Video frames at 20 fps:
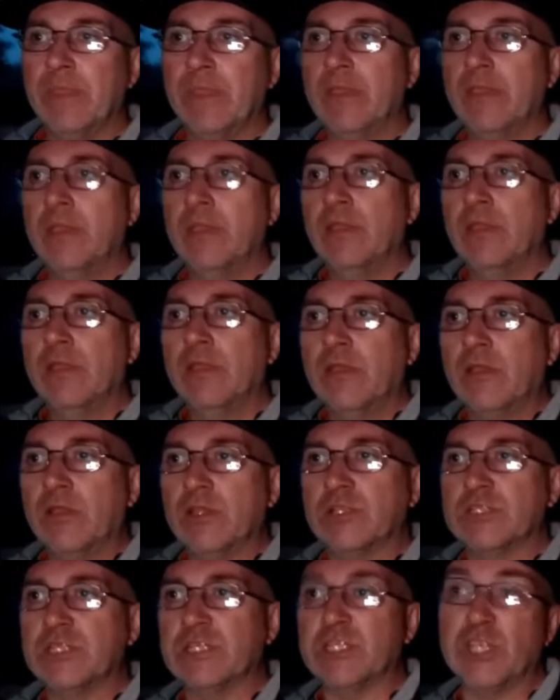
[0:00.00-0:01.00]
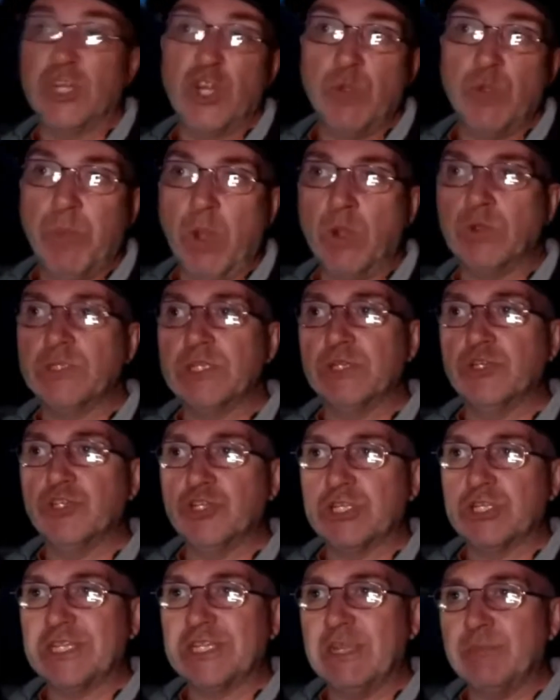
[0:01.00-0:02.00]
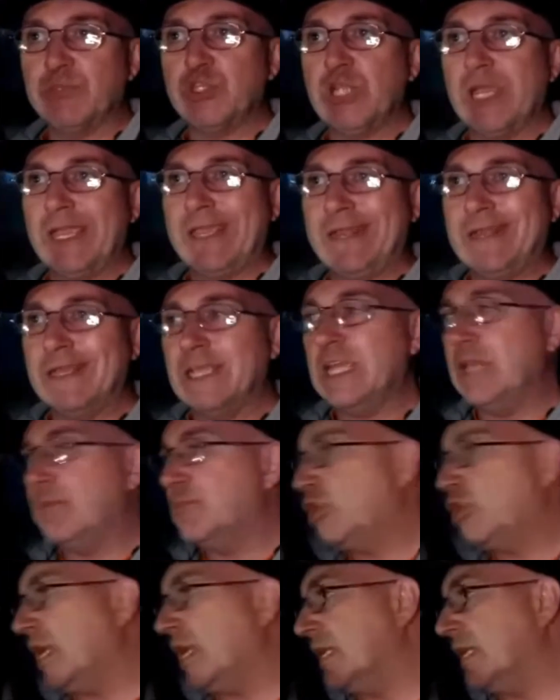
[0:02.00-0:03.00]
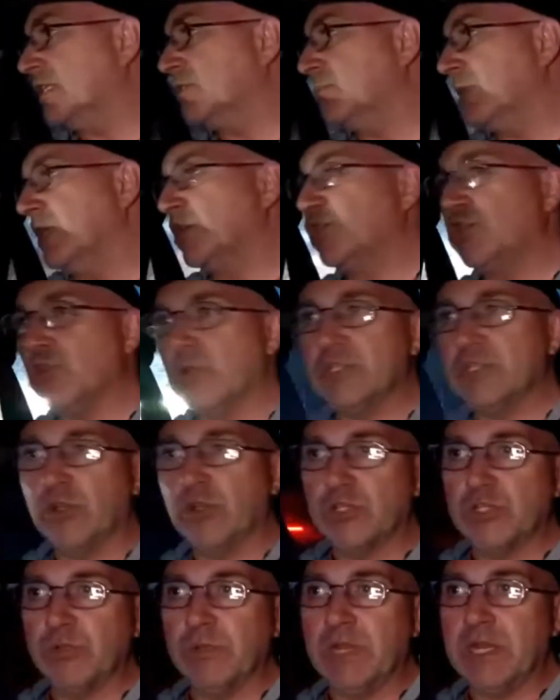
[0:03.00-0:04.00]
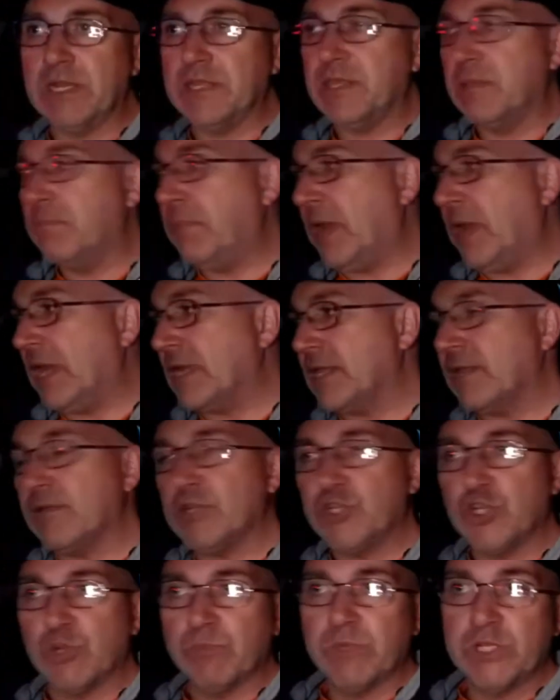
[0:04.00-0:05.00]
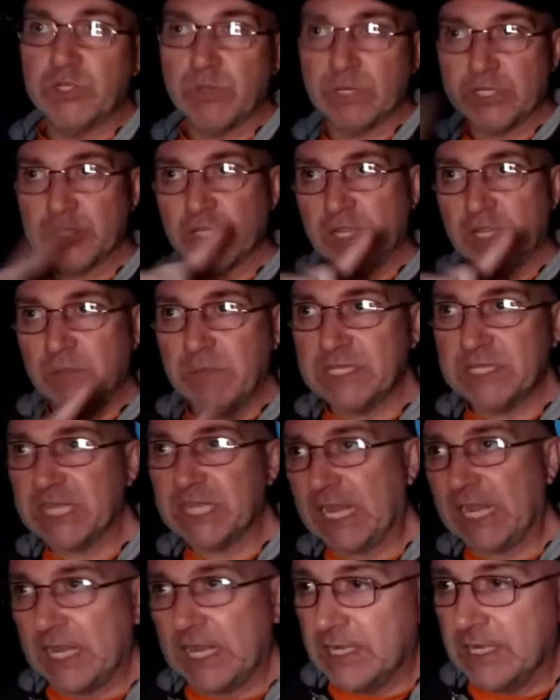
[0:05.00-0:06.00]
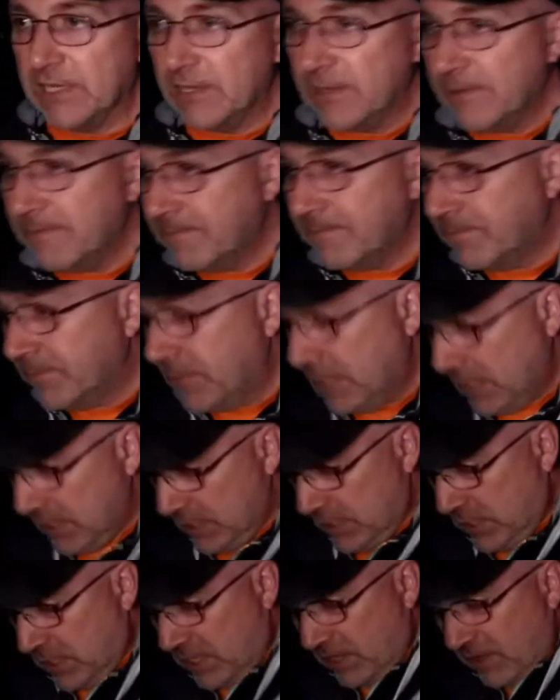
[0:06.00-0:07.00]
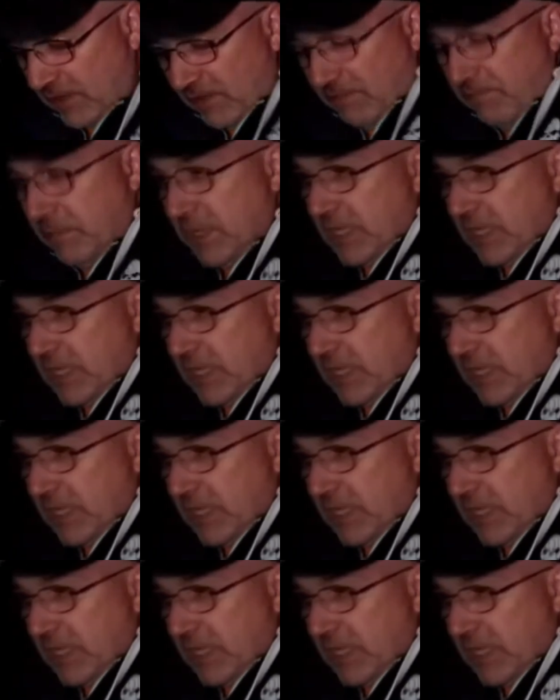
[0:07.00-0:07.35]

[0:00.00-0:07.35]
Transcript: because it's a new boat and you just keep checking it to make sure it's not doing anything back there it should be doing. So give me a second. Give me a